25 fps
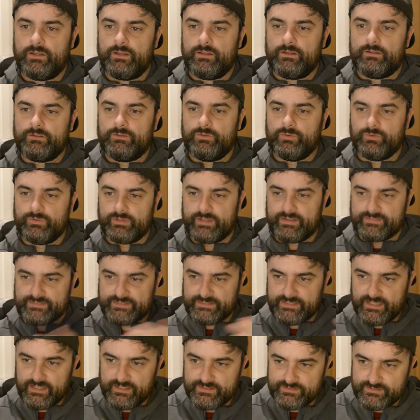
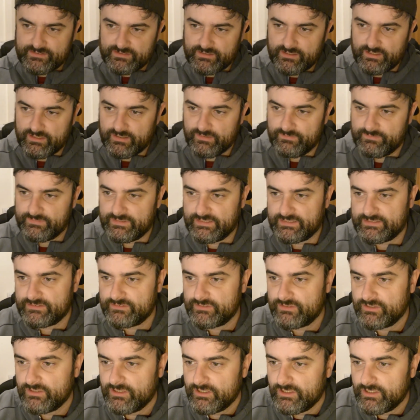FC Dallas,
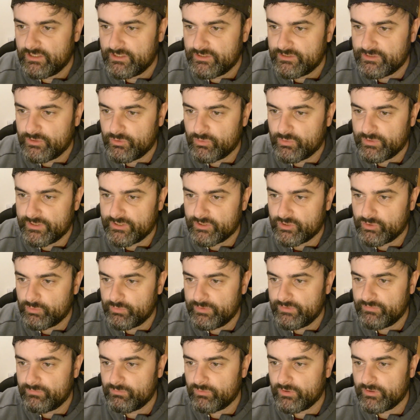they were in a
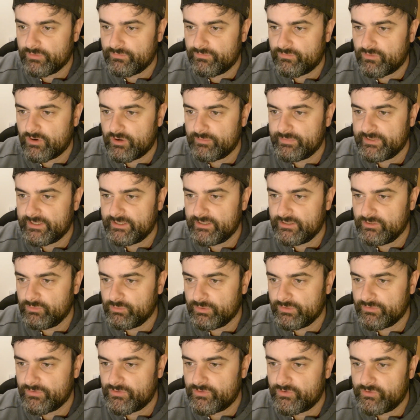good run of form there. They
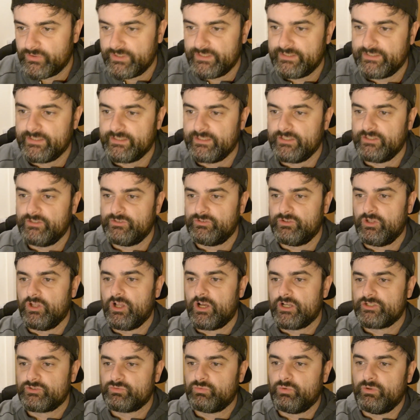won 3 and then they
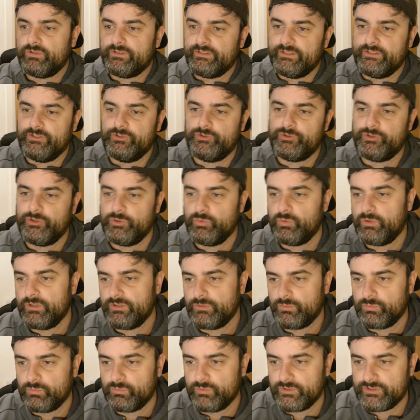lost 1 and drew
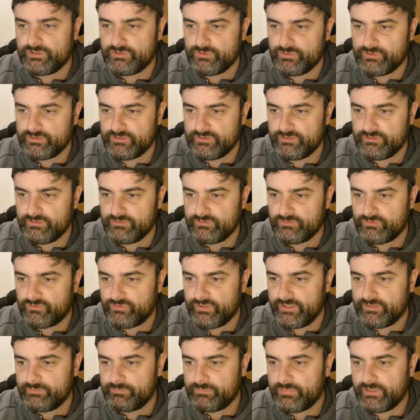1, which wasn't
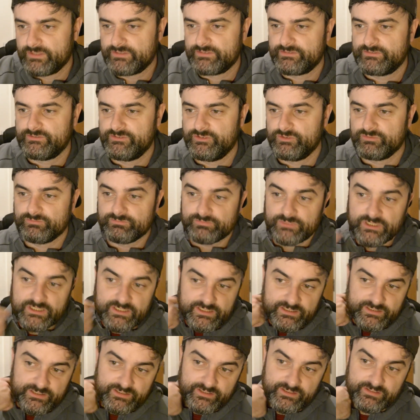great, but they
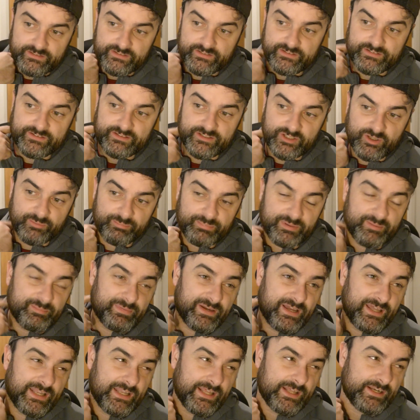got beat
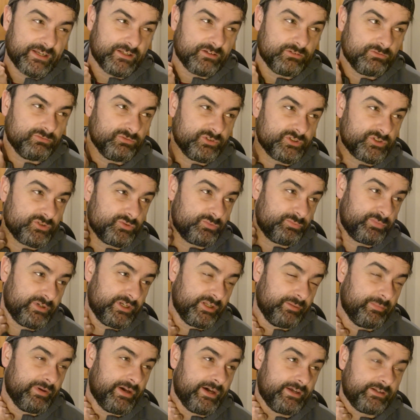by Atlanta, which was
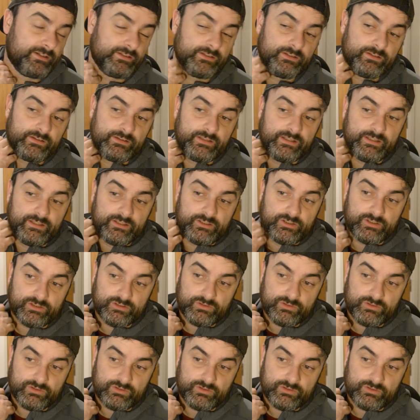pretty bad. Then they